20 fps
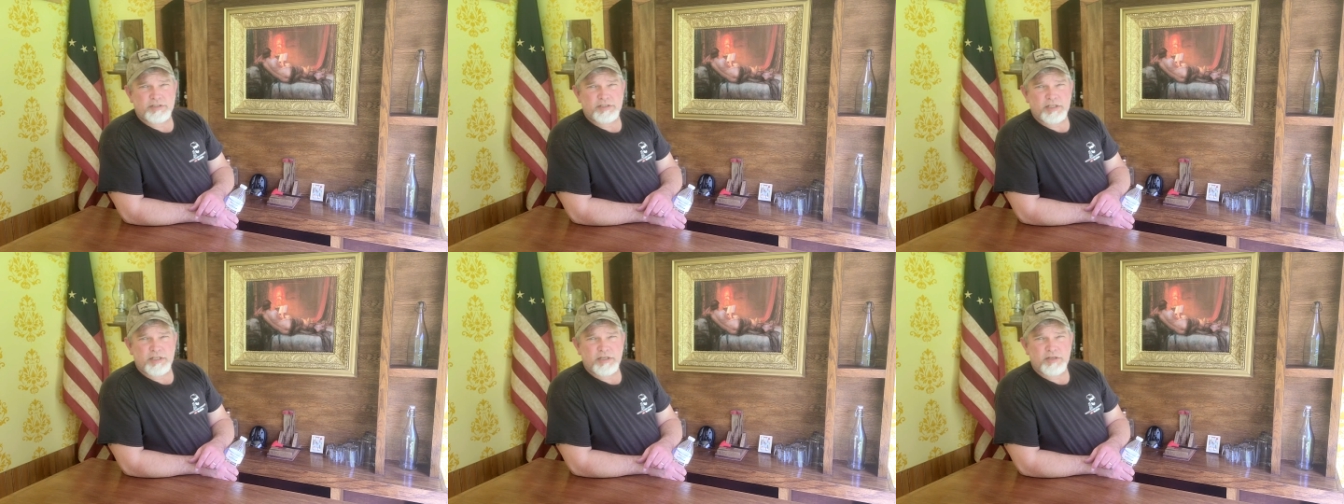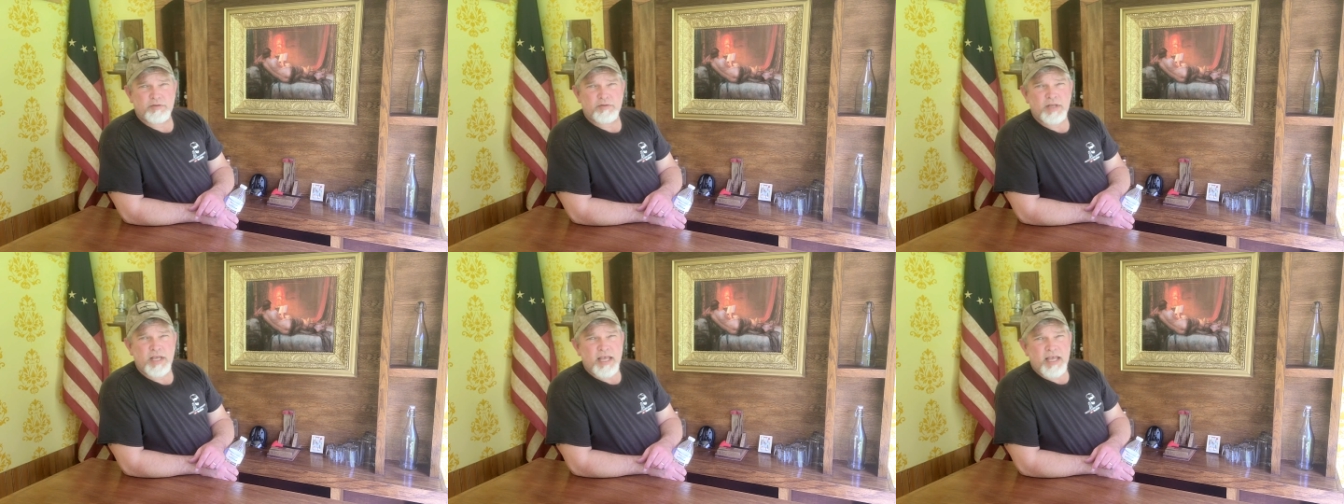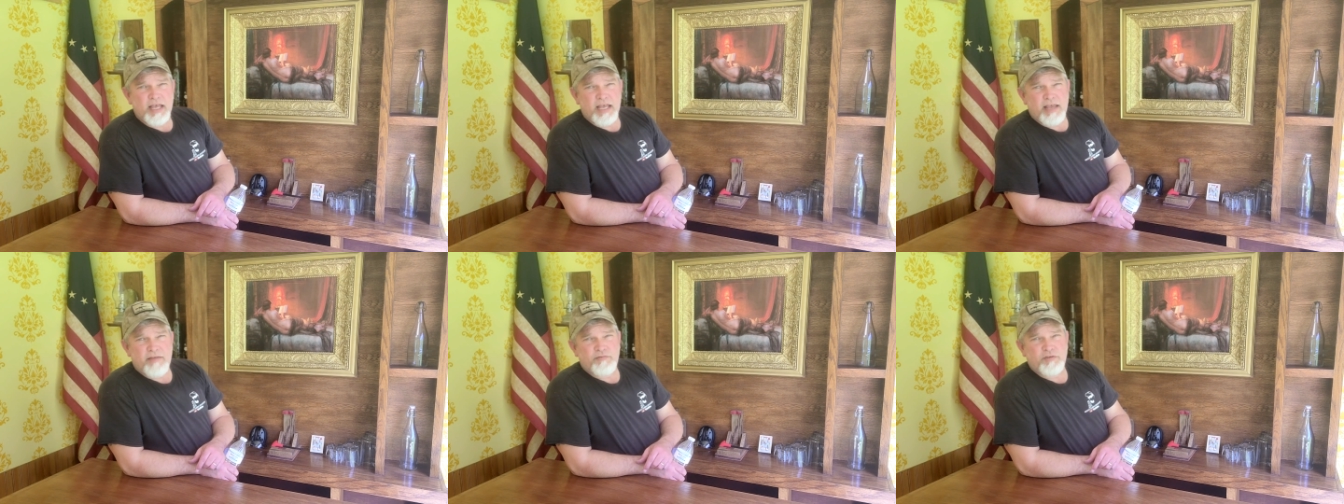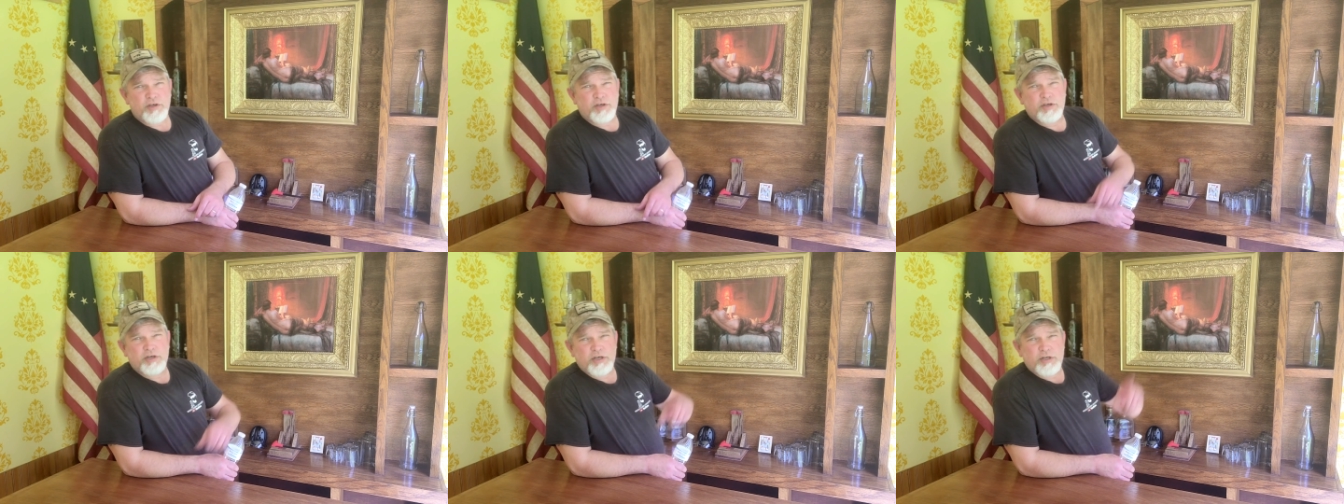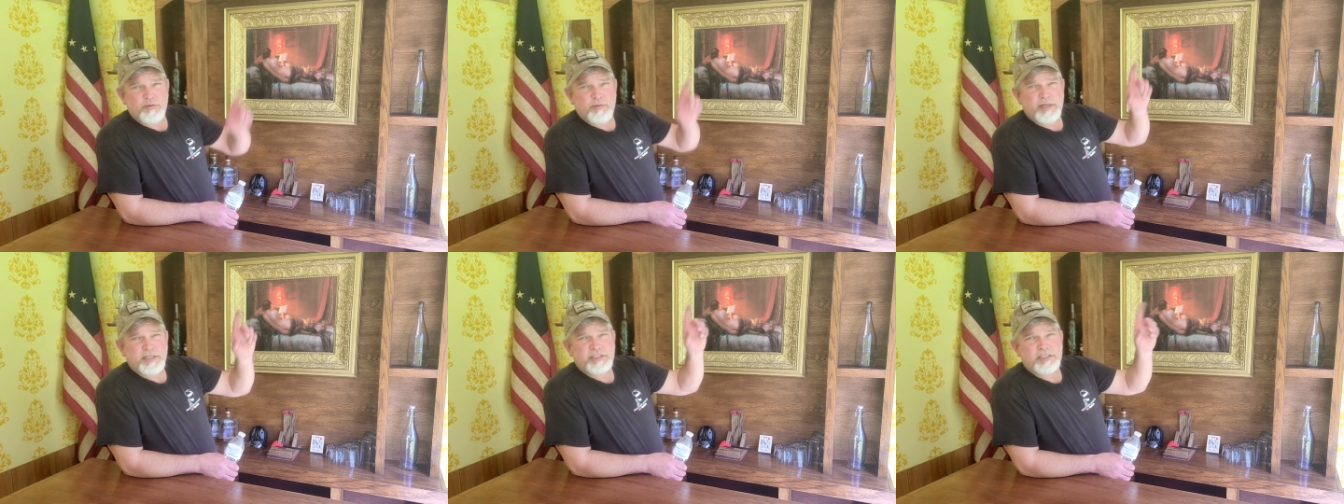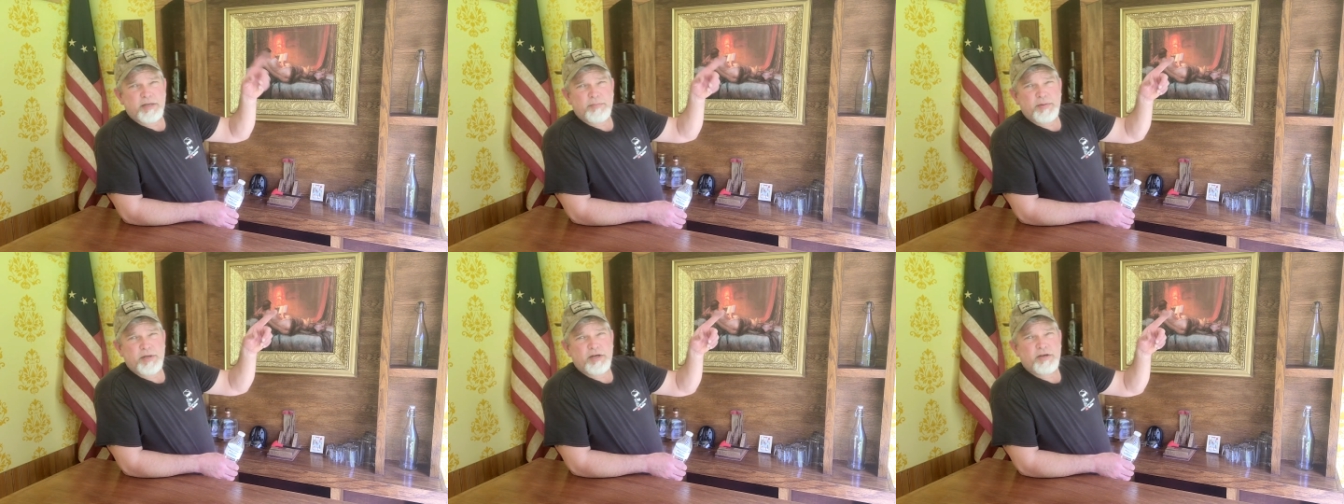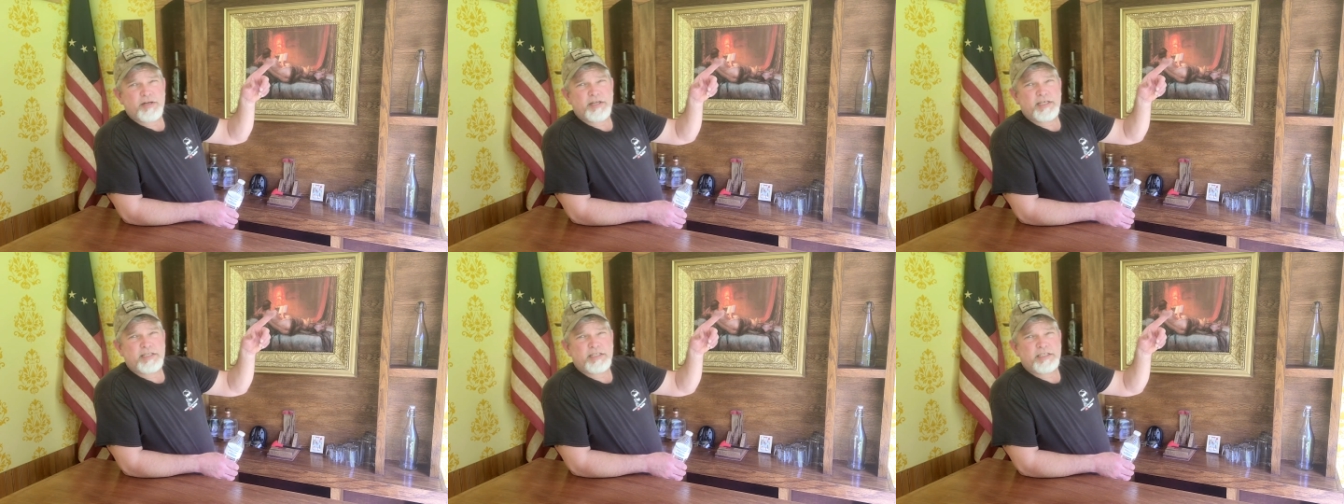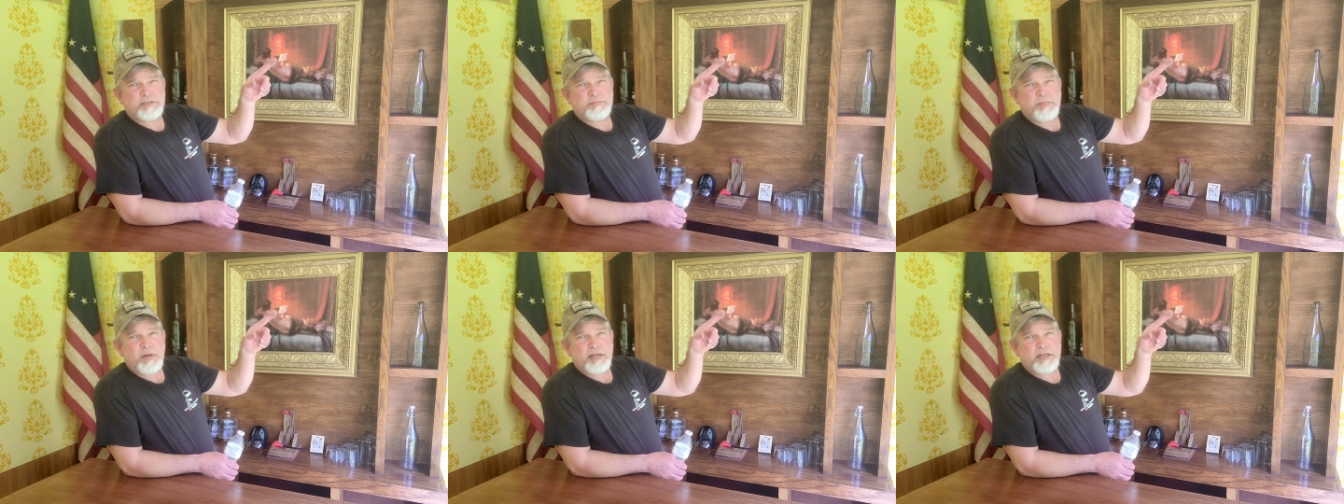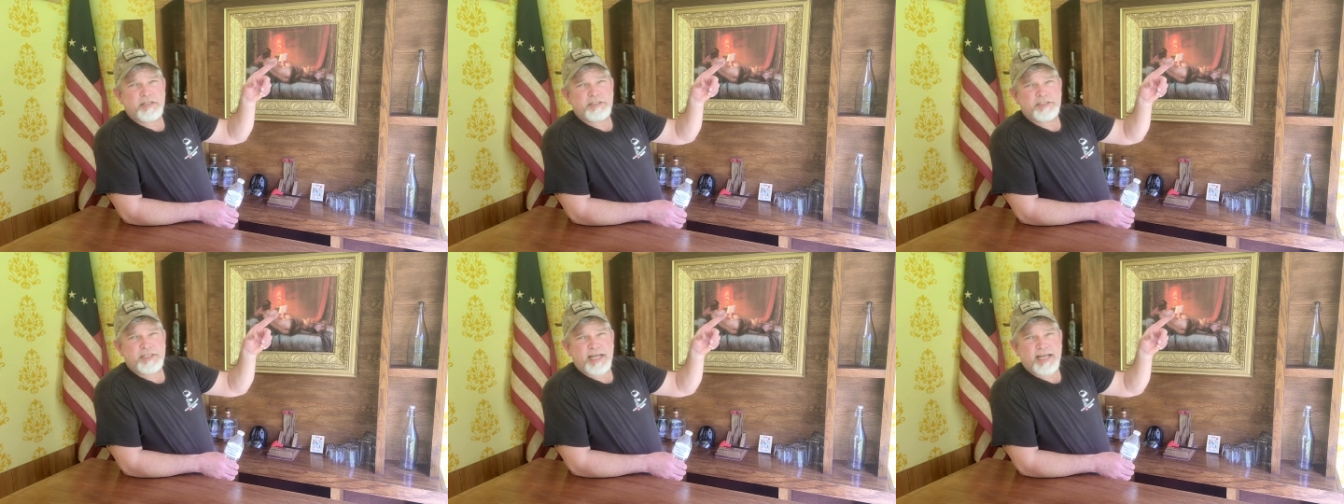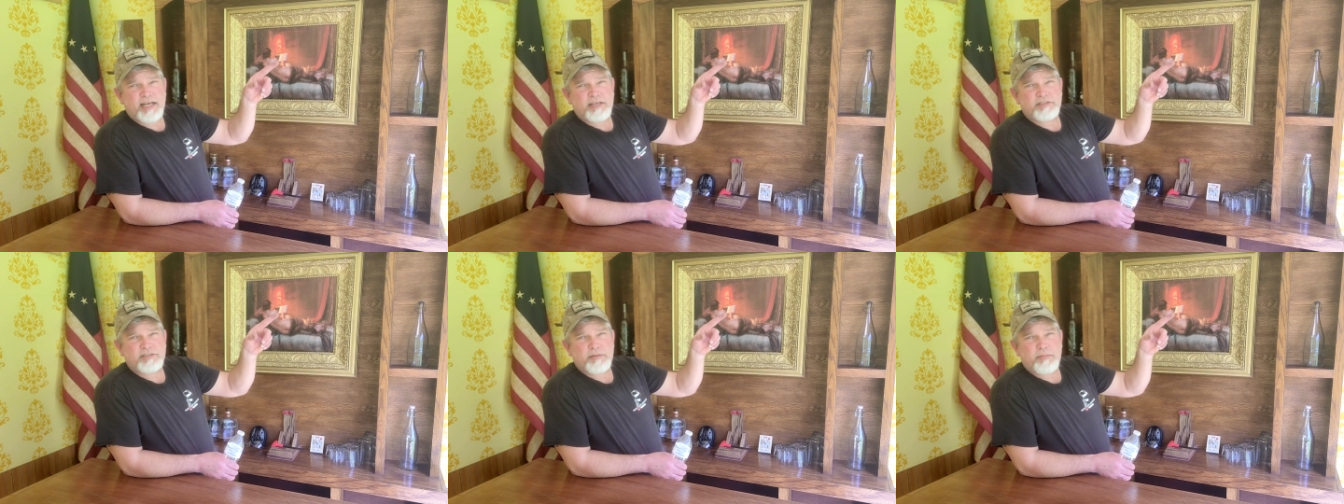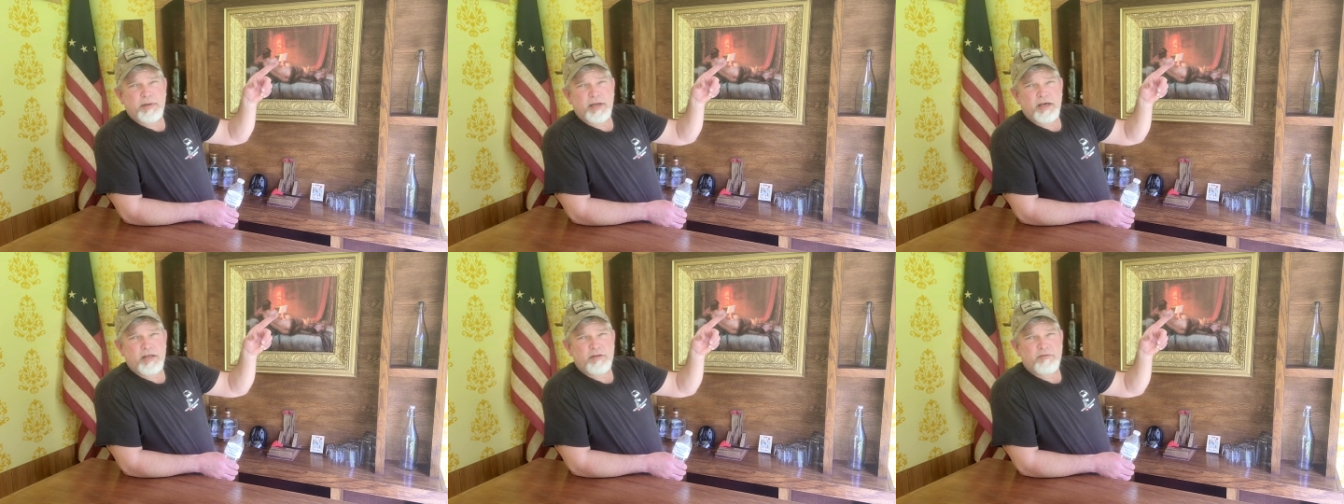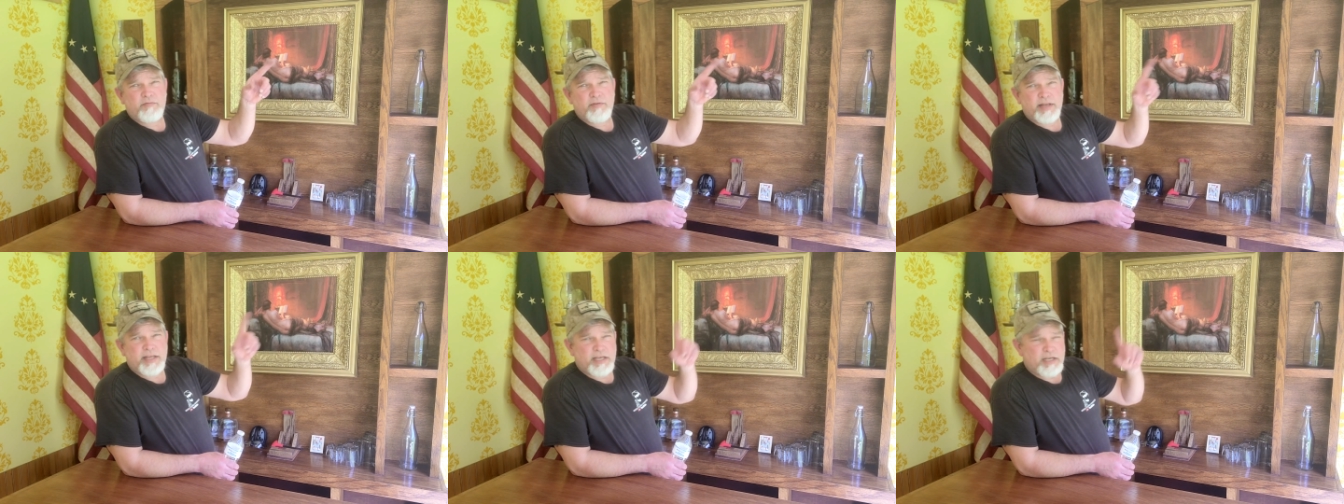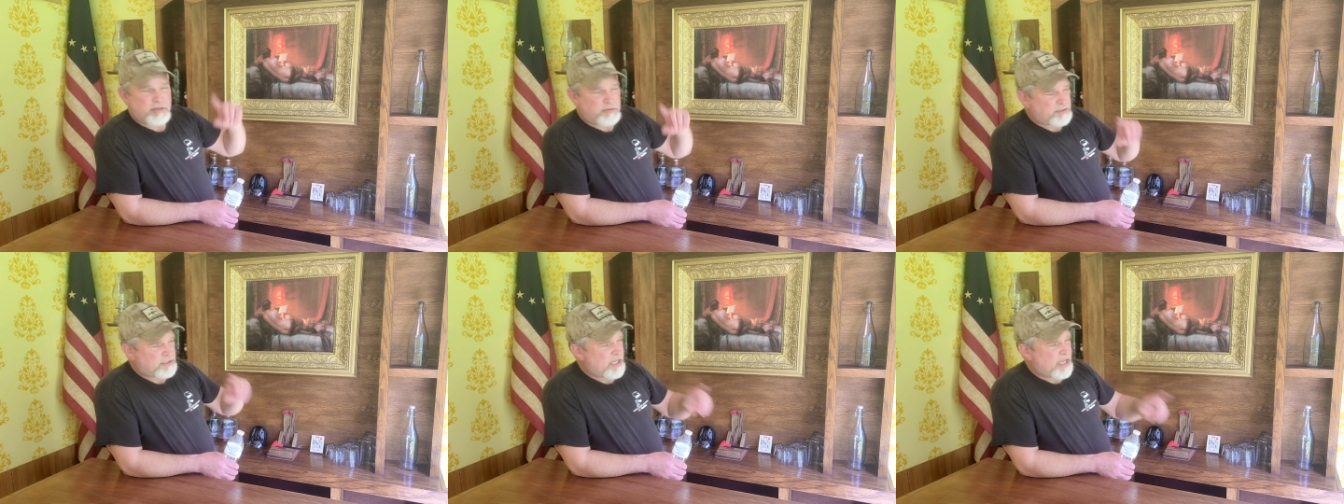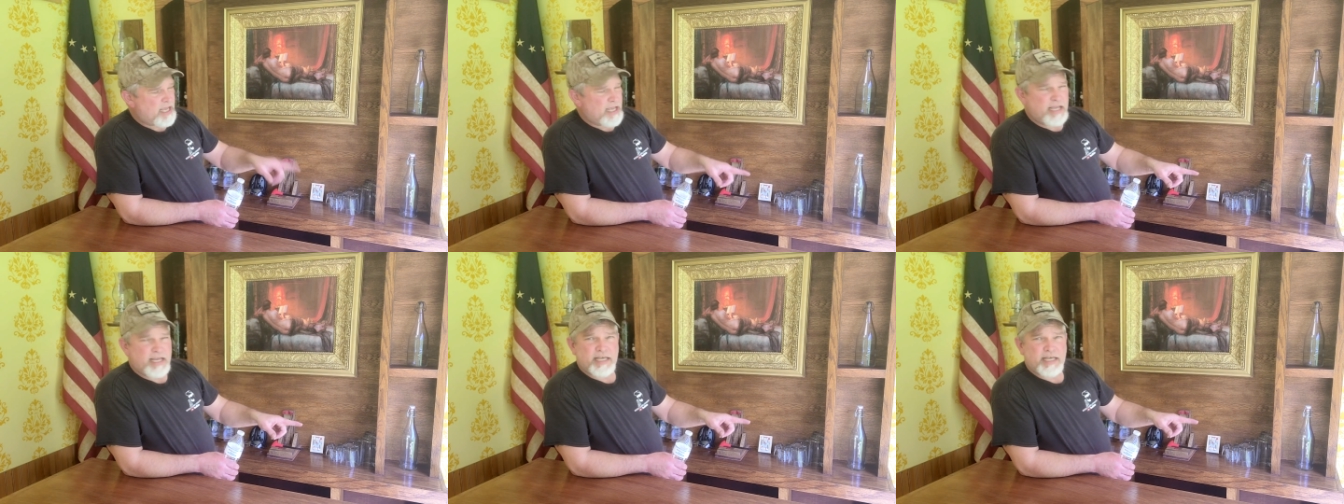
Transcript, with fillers: the saloon. If you could, reach up here and hit this button to check out some of my other videos.